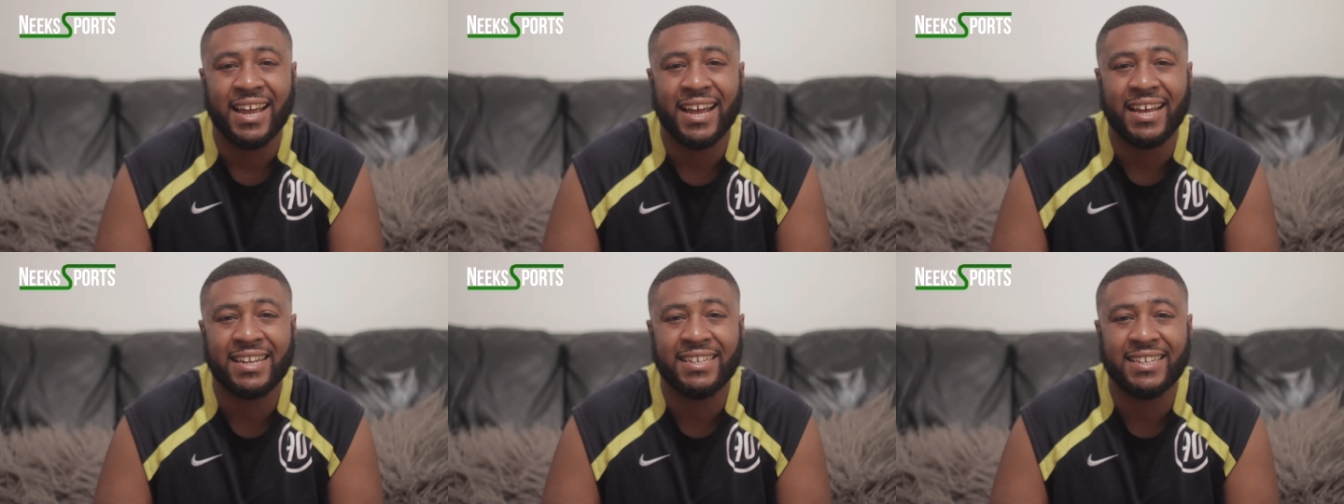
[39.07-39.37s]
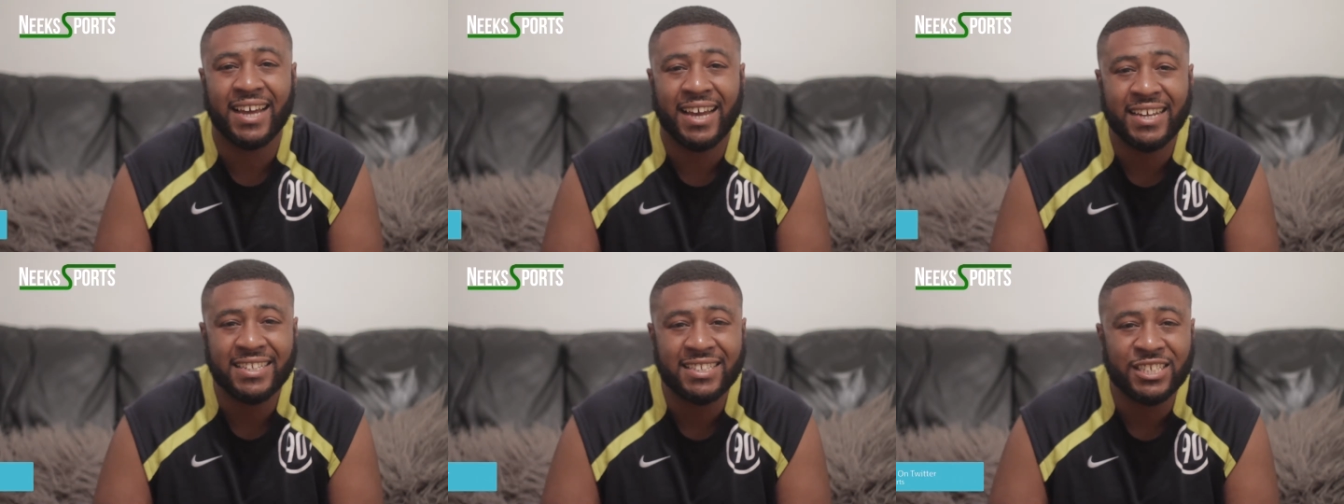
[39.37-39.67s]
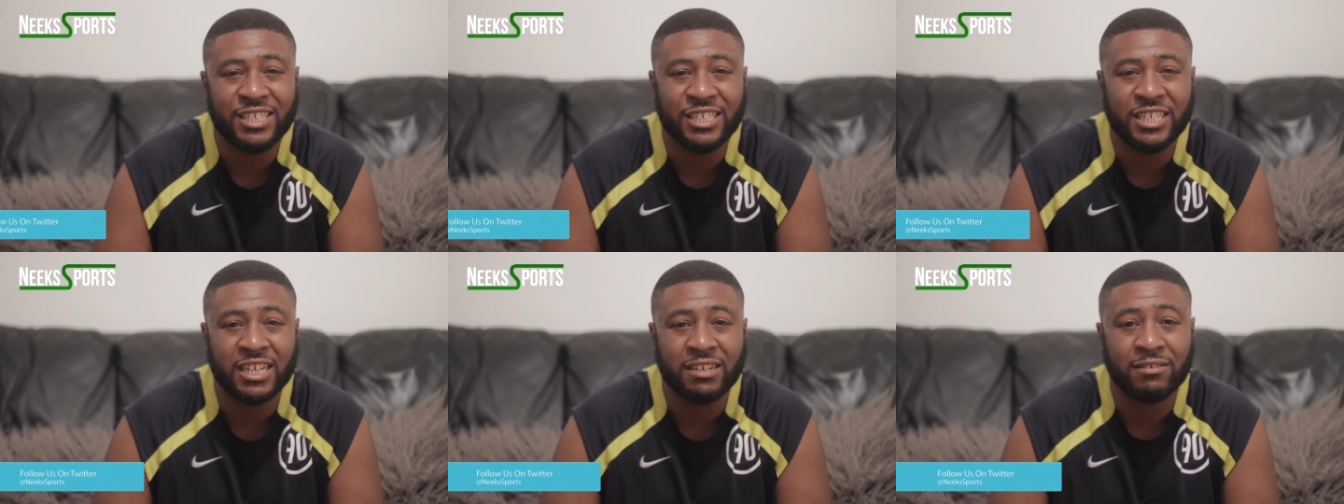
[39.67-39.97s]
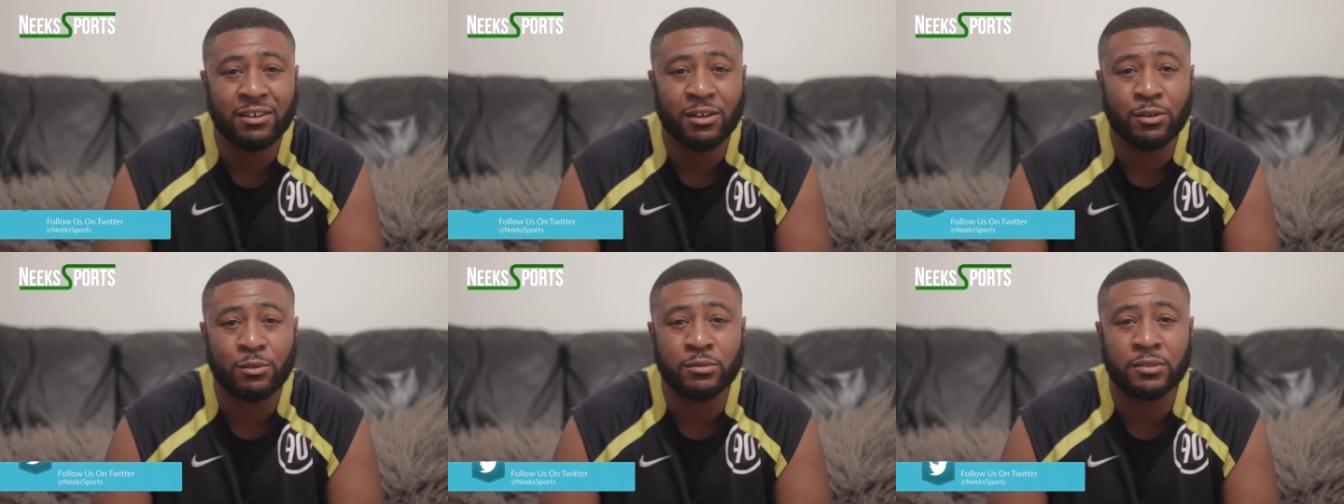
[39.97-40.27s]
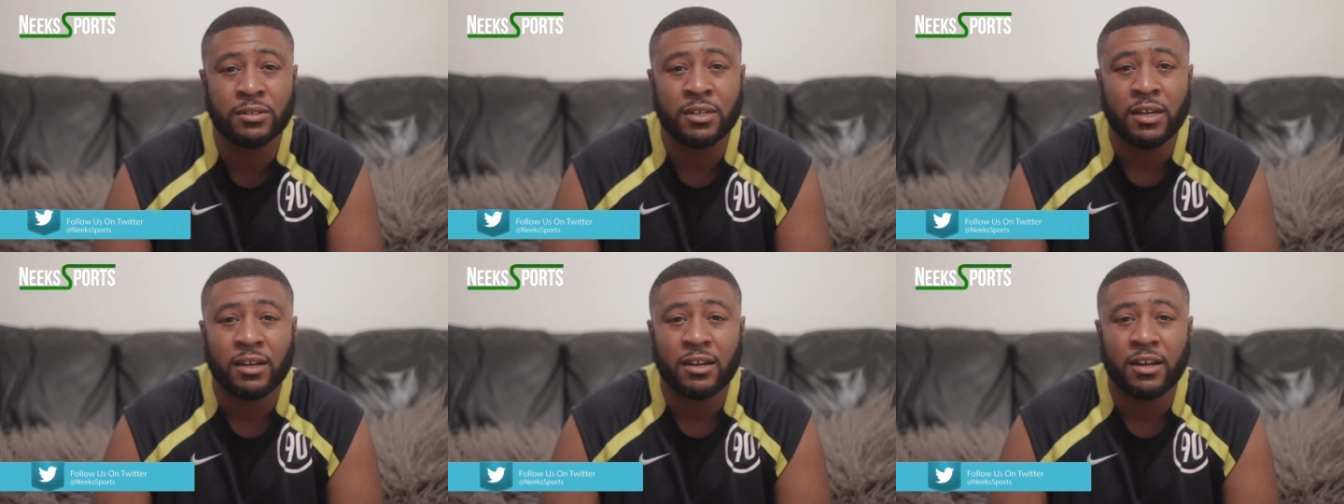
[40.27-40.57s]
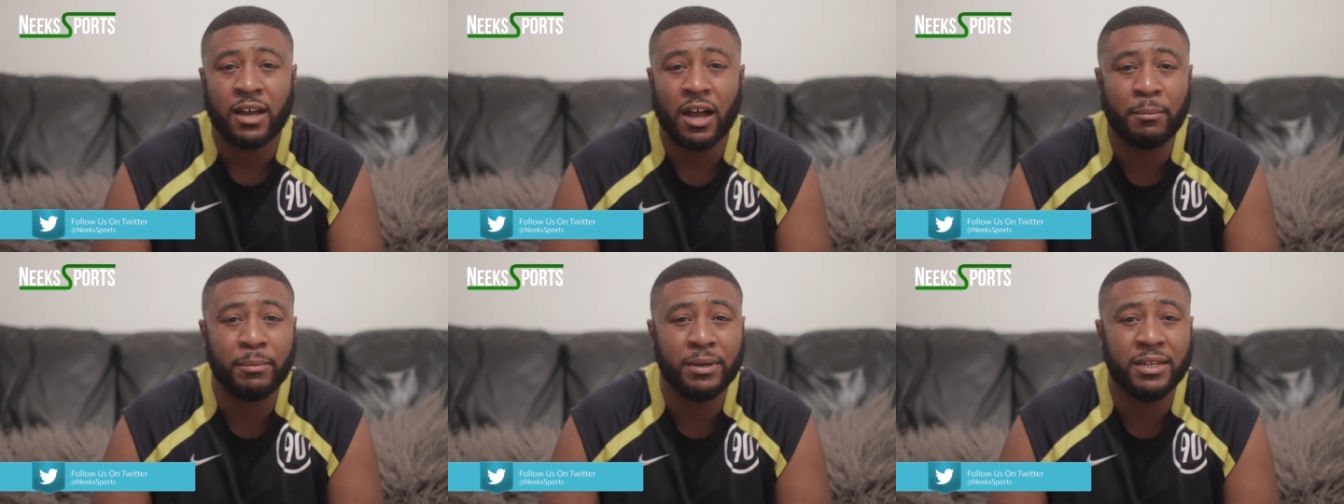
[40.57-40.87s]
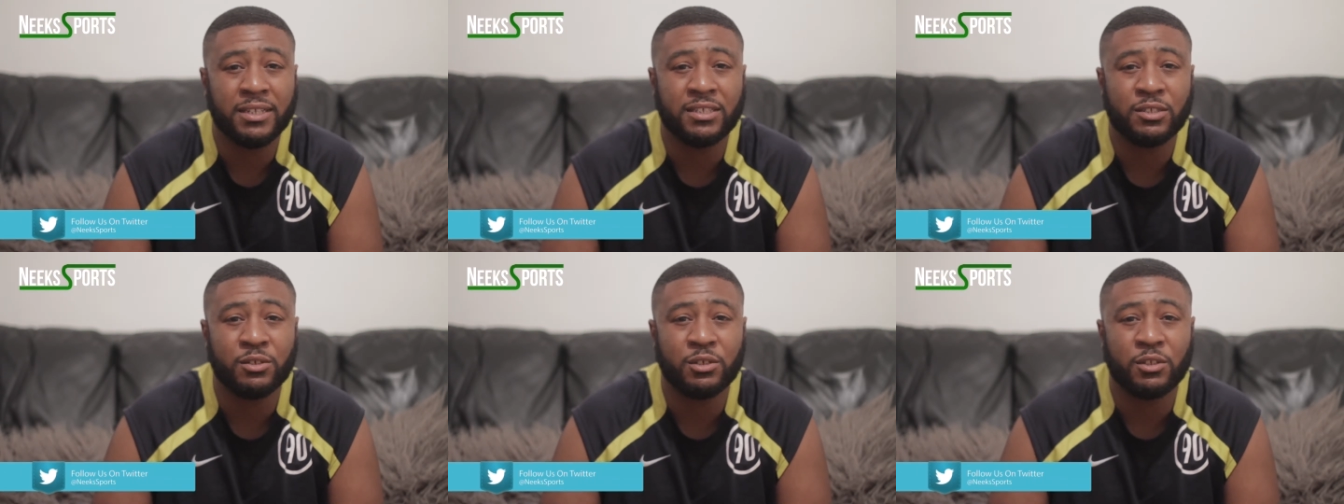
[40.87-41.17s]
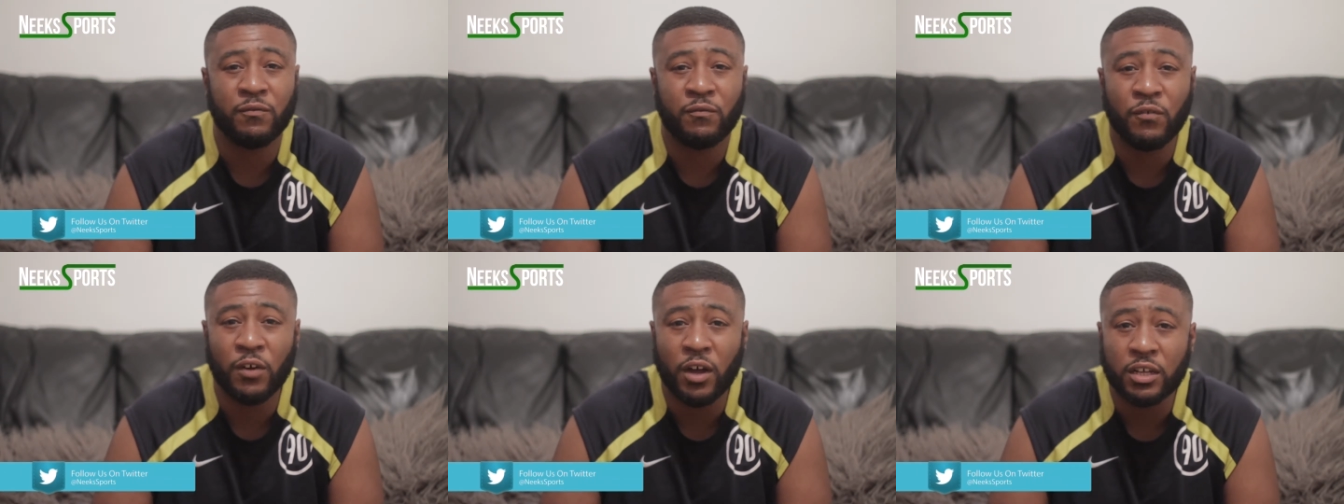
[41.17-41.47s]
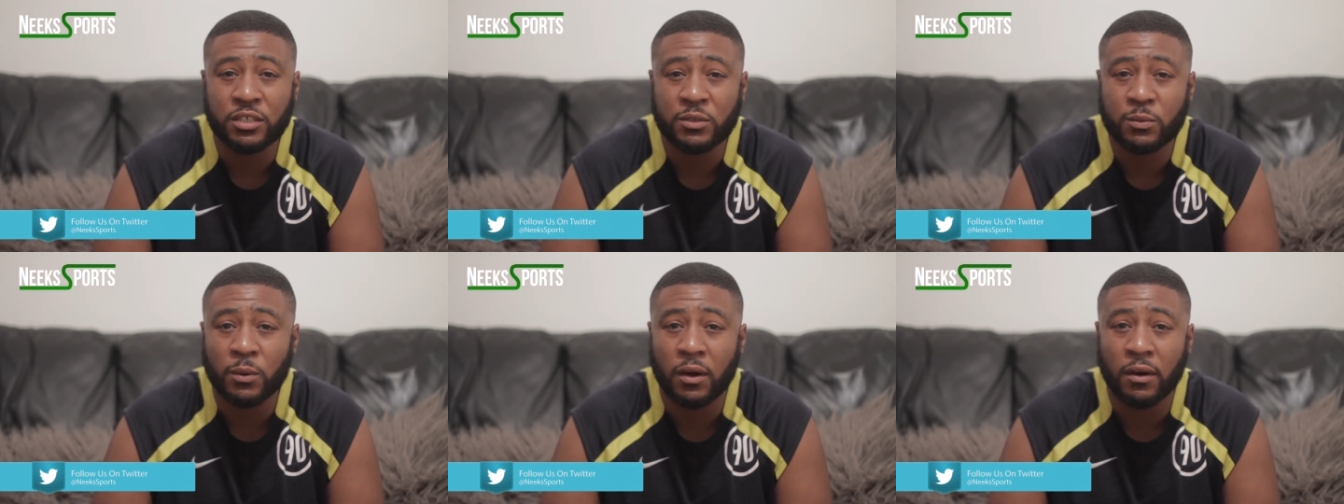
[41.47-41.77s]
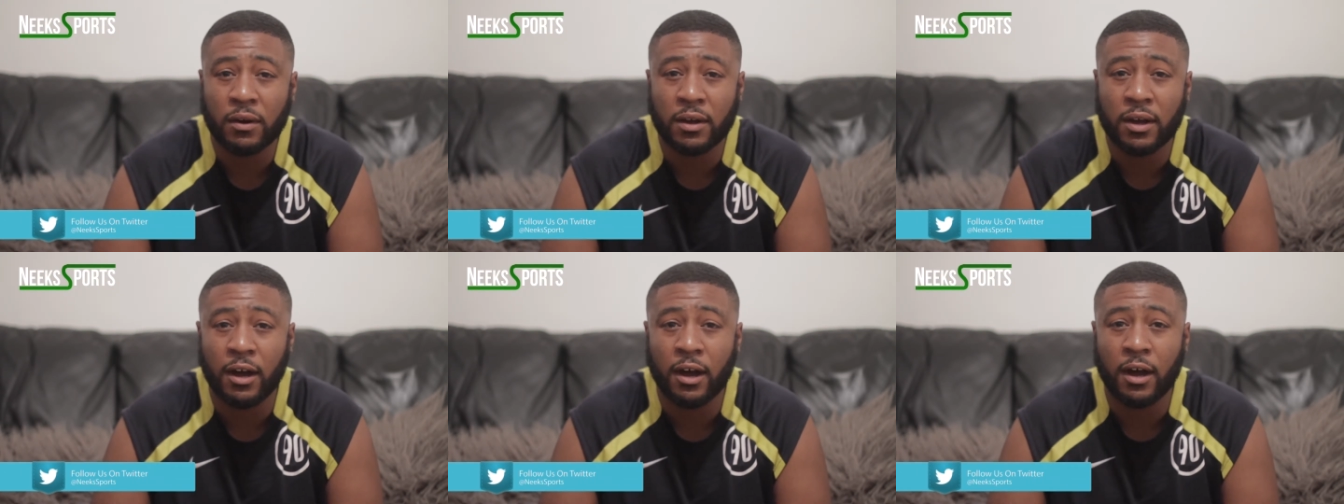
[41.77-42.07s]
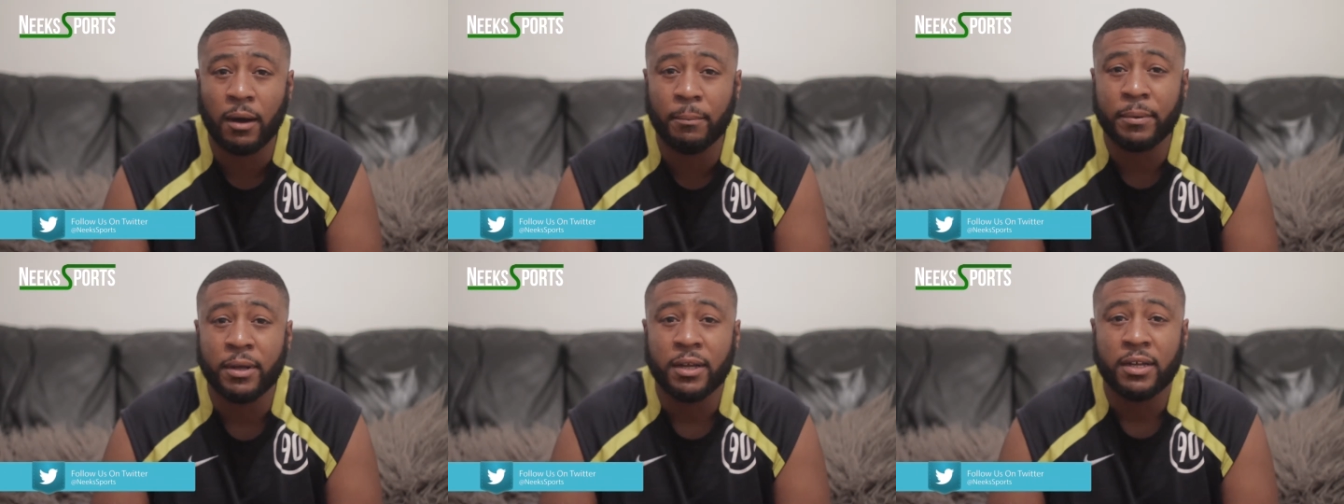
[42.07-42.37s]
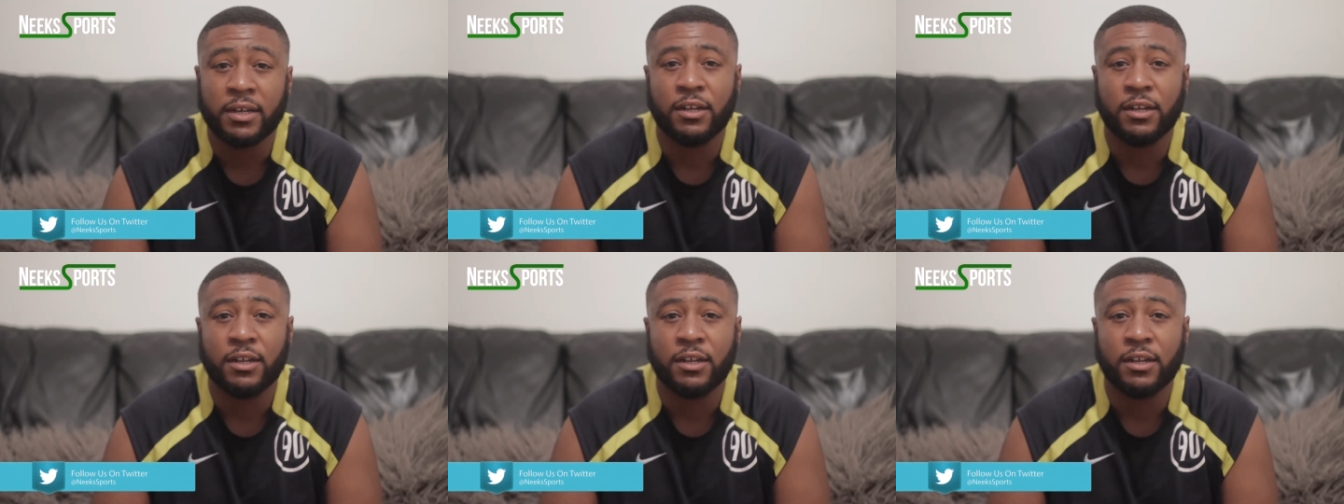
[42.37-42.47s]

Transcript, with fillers: A 19 year old coming into his first World Cup,